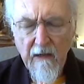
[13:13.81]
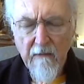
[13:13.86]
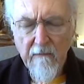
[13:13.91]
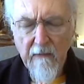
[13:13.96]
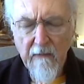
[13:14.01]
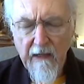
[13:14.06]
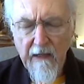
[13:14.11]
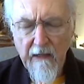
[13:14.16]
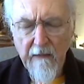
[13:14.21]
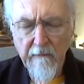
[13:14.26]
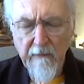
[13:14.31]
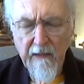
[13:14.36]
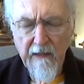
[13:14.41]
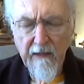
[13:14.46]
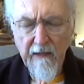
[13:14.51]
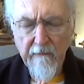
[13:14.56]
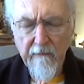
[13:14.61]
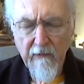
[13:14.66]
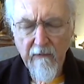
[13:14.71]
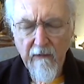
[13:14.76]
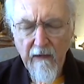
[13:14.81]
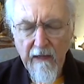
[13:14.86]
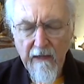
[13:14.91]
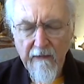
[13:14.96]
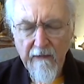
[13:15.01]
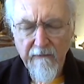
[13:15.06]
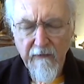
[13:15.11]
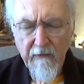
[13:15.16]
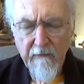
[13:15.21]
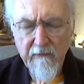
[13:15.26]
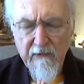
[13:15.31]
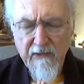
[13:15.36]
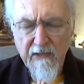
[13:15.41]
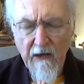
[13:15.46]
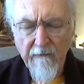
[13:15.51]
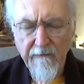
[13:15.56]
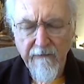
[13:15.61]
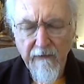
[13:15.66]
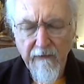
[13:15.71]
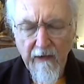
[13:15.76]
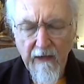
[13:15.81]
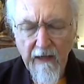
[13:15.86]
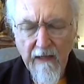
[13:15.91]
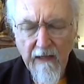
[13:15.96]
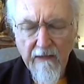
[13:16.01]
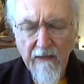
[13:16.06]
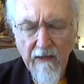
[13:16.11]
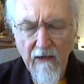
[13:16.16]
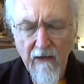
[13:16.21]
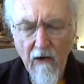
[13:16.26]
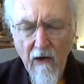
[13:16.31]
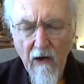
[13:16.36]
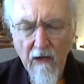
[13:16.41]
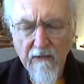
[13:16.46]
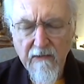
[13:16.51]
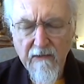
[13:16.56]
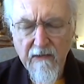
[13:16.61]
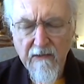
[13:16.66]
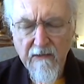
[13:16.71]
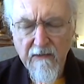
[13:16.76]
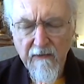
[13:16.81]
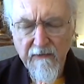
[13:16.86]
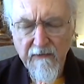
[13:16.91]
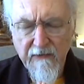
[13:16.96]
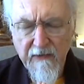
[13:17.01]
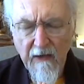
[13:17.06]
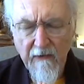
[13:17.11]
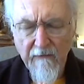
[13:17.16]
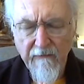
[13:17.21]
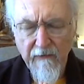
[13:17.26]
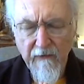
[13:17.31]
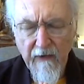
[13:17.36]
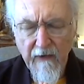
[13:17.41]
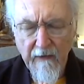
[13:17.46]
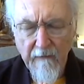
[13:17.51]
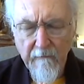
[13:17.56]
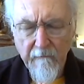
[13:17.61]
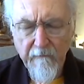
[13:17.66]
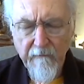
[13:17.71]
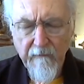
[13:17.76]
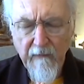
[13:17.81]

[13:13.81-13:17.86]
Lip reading: May they be liberated from suffering and the causes of suffering.